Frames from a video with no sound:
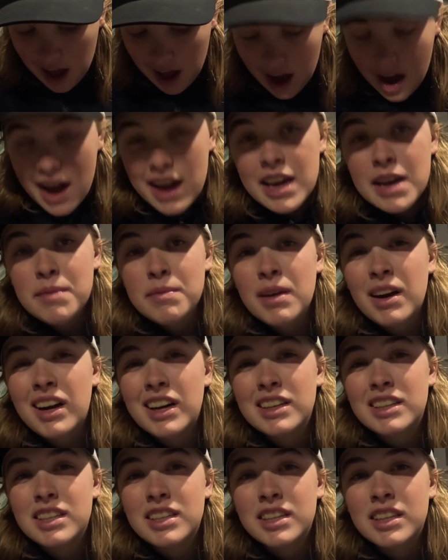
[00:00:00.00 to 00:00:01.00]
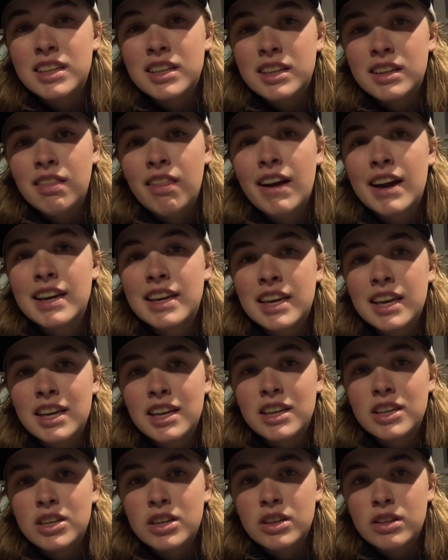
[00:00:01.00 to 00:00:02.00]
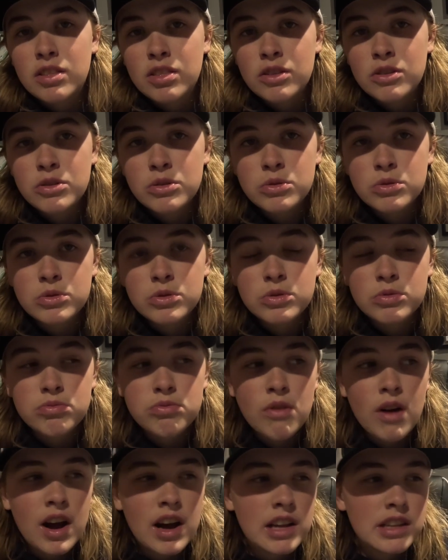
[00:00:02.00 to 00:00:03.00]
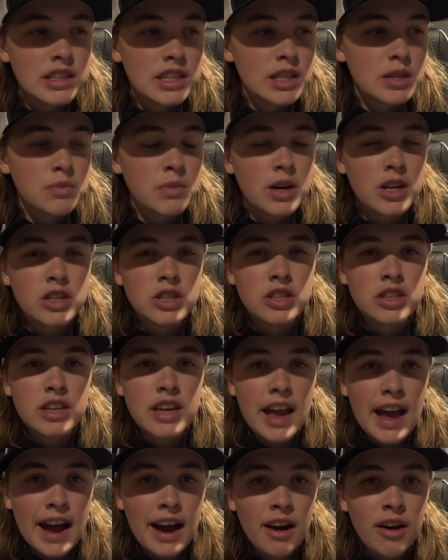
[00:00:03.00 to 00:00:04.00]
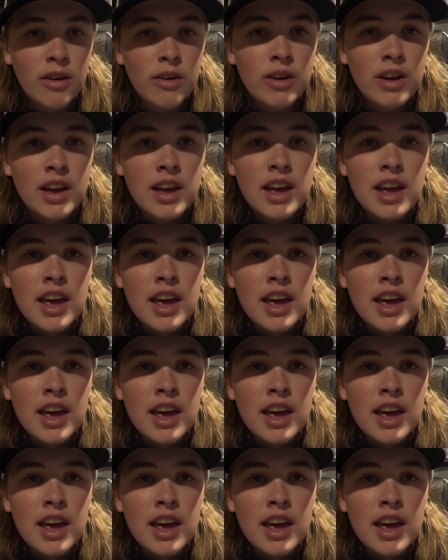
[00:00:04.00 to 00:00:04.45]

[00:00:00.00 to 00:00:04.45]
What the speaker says: I am not liking Lew's rods as much now.